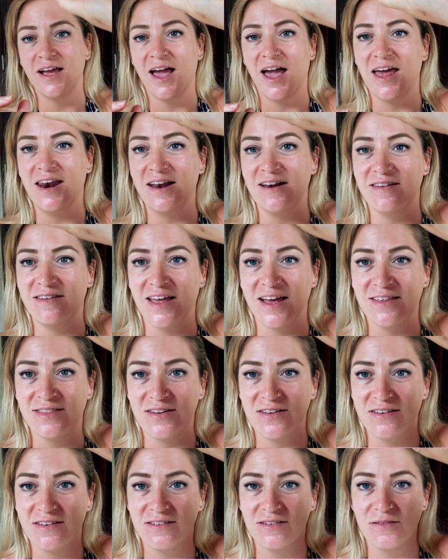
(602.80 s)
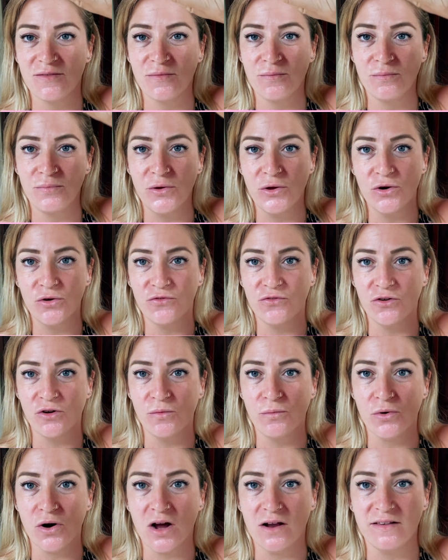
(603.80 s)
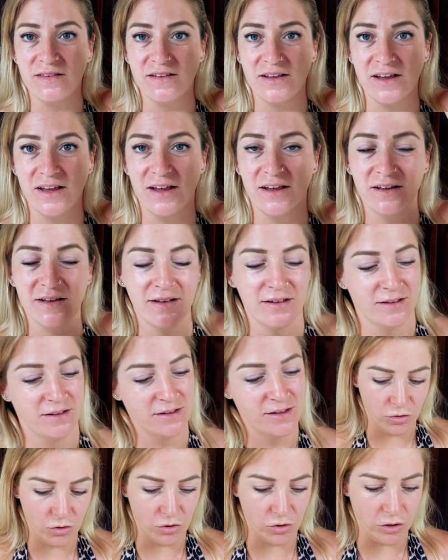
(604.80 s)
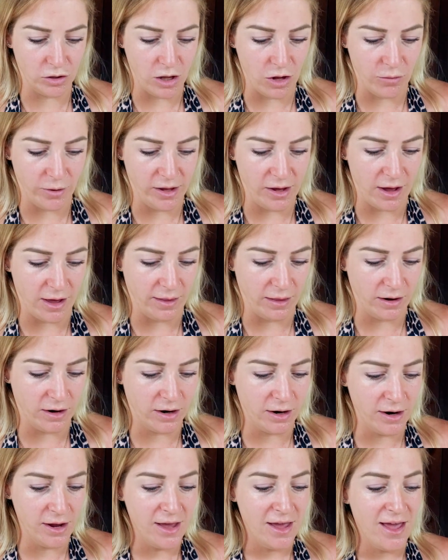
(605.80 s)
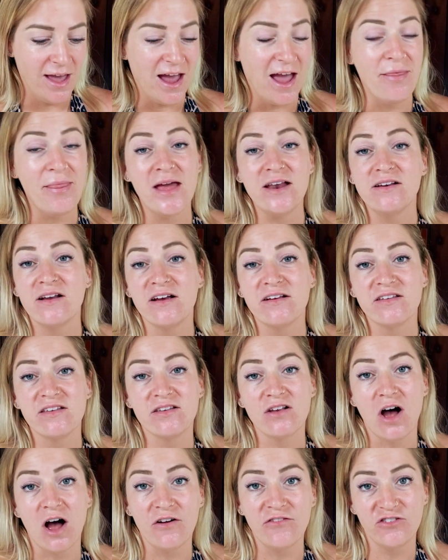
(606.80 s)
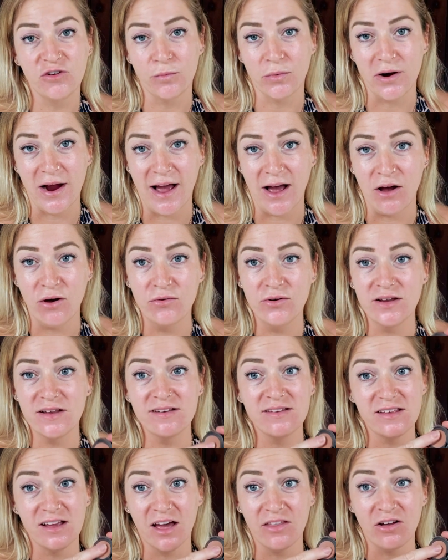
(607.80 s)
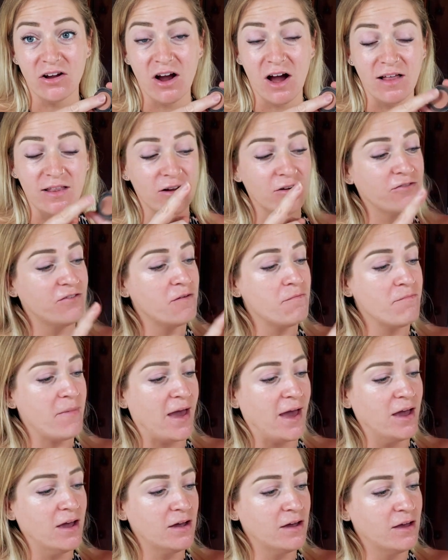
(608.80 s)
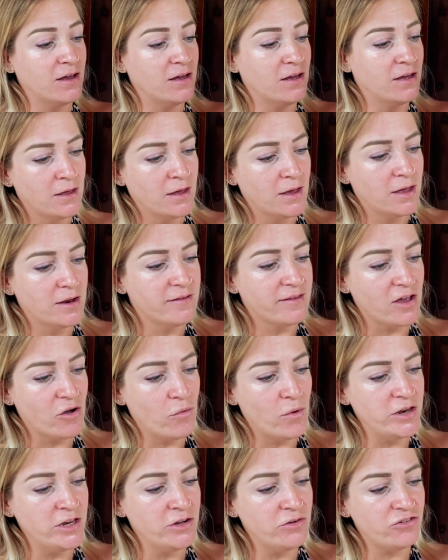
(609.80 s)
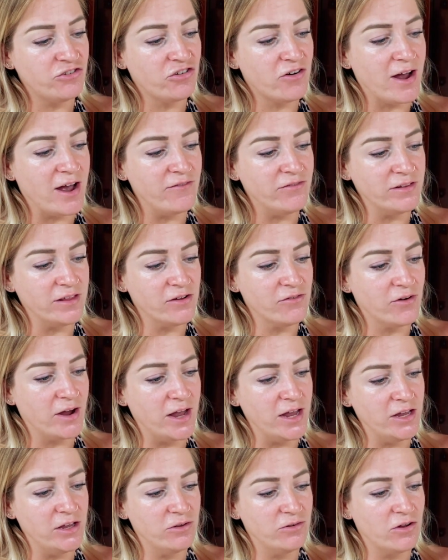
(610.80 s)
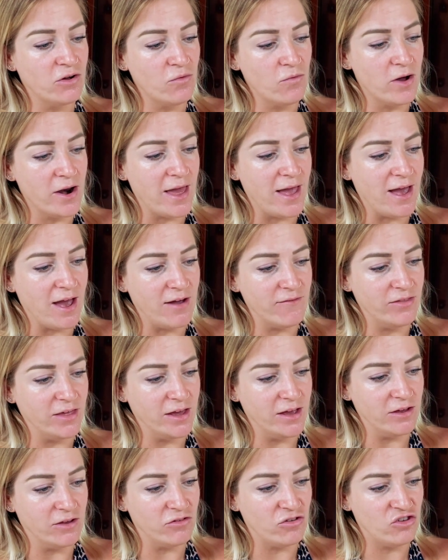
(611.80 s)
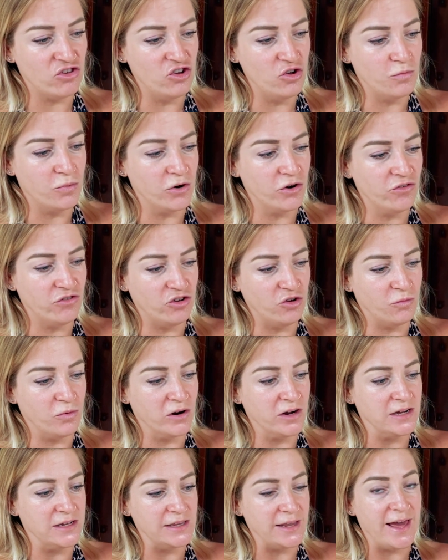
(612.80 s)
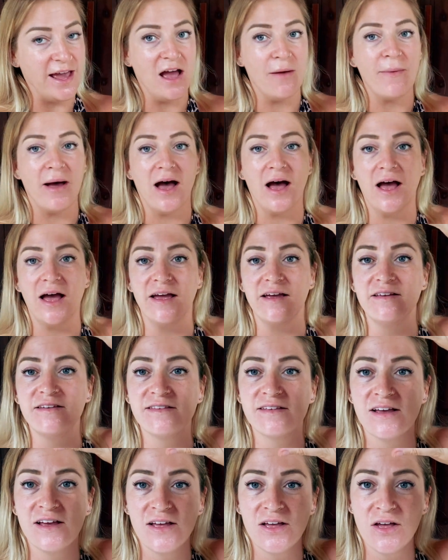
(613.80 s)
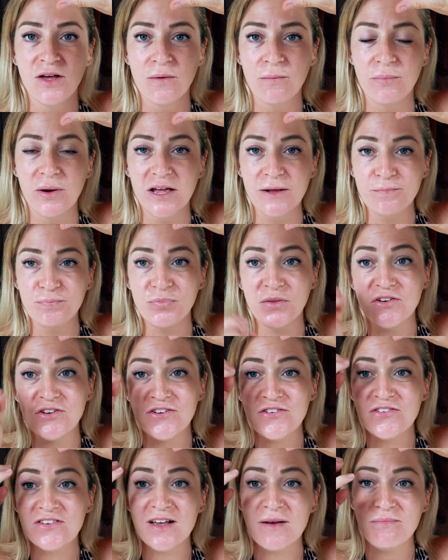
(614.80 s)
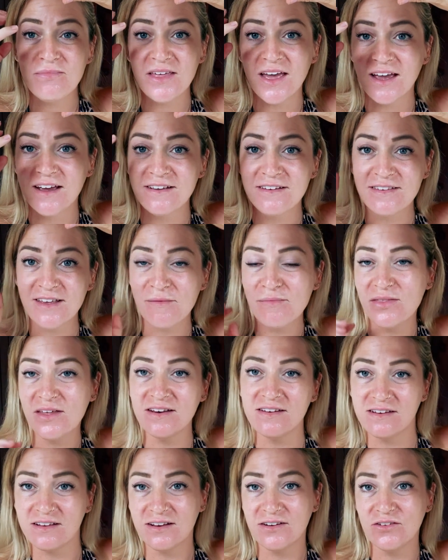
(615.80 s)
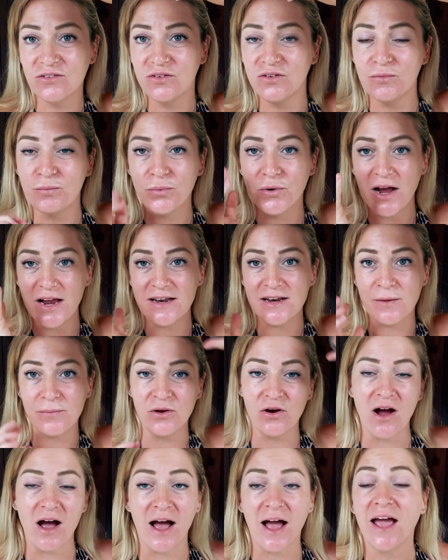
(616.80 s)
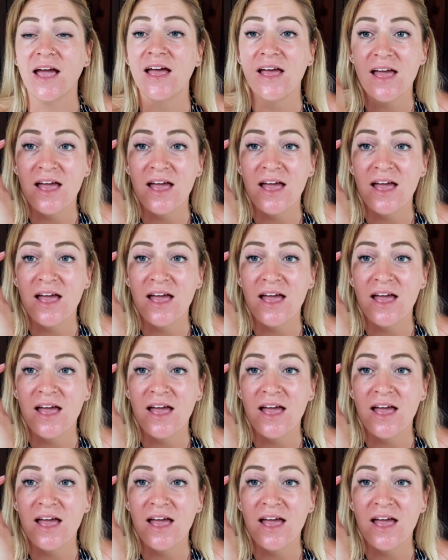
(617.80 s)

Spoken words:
And it's like this beautiful bronzy, glowy color. And then Soft Brown is the other color from MAC. It's like when you're traveling, right? You don't want to have like super, super glam eyes, but just something to brighten up your eye.